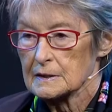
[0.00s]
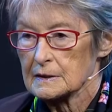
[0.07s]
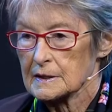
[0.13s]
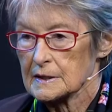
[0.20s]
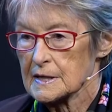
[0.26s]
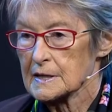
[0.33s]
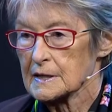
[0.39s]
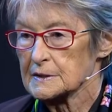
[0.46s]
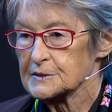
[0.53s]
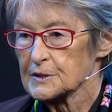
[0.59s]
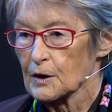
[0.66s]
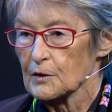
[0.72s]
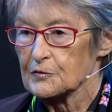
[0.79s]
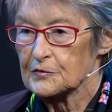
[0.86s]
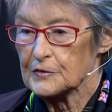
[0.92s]
getting into
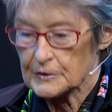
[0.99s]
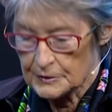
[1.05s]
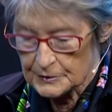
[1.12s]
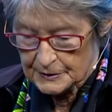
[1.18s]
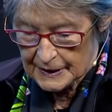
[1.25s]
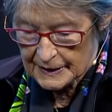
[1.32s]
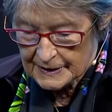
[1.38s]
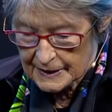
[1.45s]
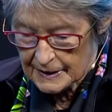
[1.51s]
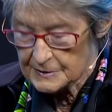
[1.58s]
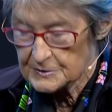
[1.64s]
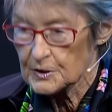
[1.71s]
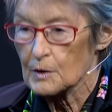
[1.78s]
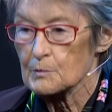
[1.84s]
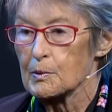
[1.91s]
our food, getting
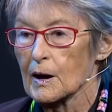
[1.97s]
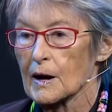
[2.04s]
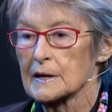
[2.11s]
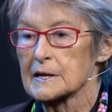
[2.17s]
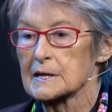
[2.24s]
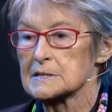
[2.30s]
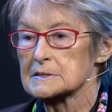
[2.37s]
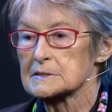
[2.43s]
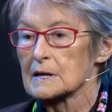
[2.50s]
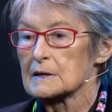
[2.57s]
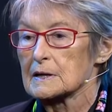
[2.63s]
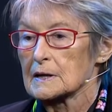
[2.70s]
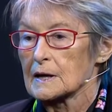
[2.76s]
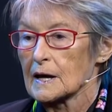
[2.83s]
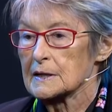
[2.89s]
into our body,
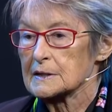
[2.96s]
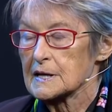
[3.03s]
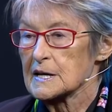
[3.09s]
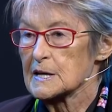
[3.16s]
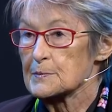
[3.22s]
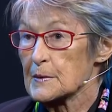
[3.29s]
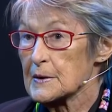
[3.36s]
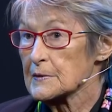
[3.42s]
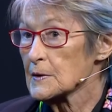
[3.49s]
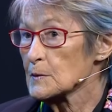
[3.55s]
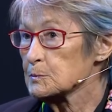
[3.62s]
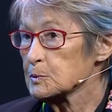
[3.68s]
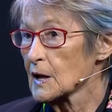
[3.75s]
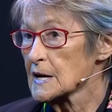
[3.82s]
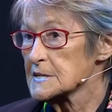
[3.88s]
and keeping the
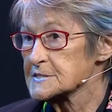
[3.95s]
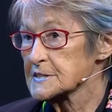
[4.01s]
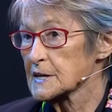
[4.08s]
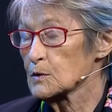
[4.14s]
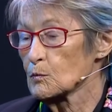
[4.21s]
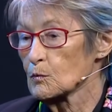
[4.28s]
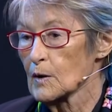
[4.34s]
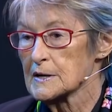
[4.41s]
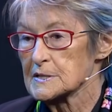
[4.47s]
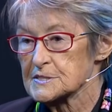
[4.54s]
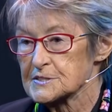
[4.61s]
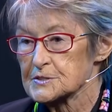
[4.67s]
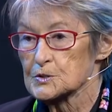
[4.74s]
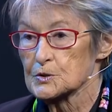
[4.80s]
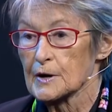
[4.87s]
plastic
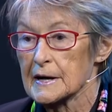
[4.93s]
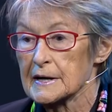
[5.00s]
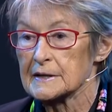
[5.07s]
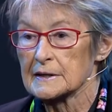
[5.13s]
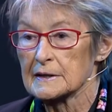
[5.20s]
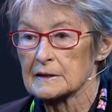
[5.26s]
waste trade